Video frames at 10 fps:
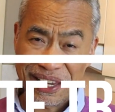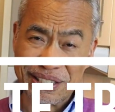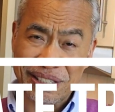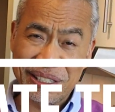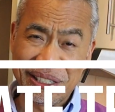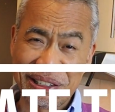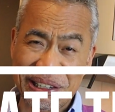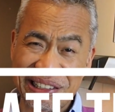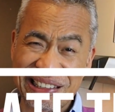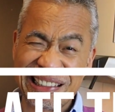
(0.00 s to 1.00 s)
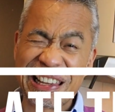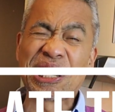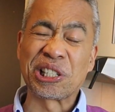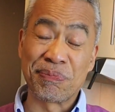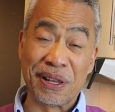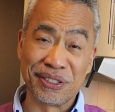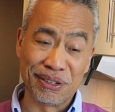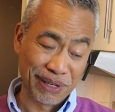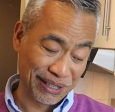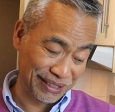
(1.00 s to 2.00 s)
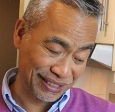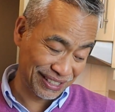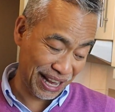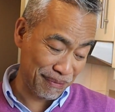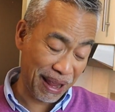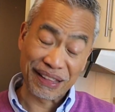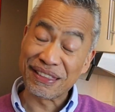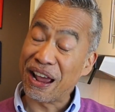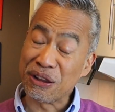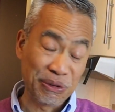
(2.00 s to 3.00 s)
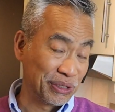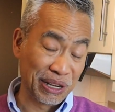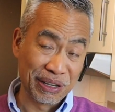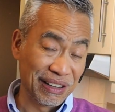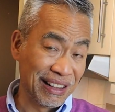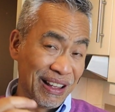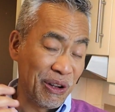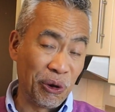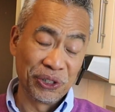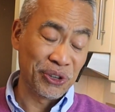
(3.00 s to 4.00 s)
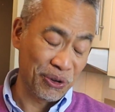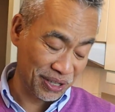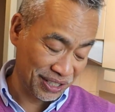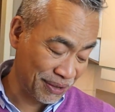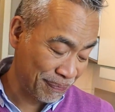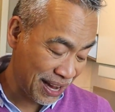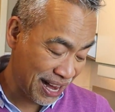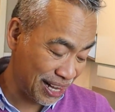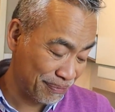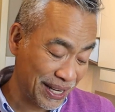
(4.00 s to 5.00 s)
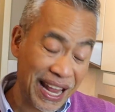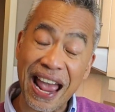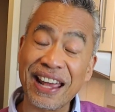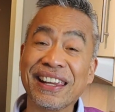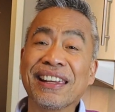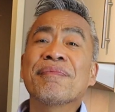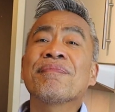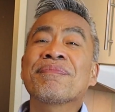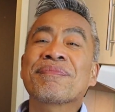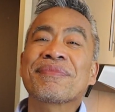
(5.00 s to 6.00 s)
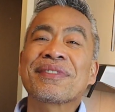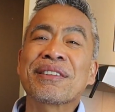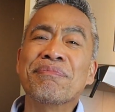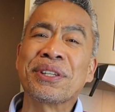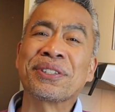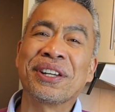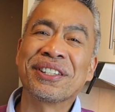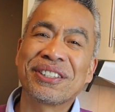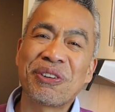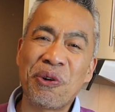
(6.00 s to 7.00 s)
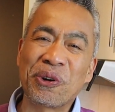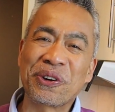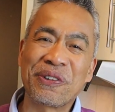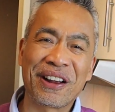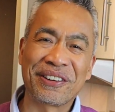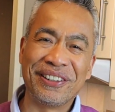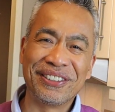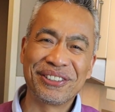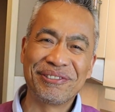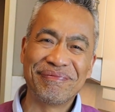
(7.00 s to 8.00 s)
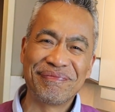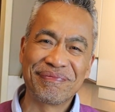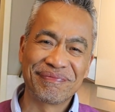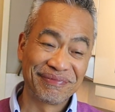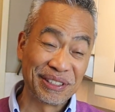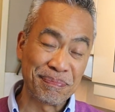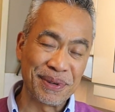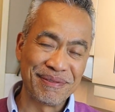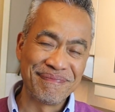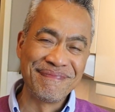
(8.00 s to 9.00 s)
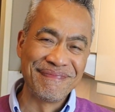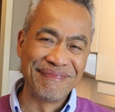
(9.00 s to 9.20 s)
it's less expensive because I'm not using all chocolates. I'll be adding biscuits or crackers. The bit.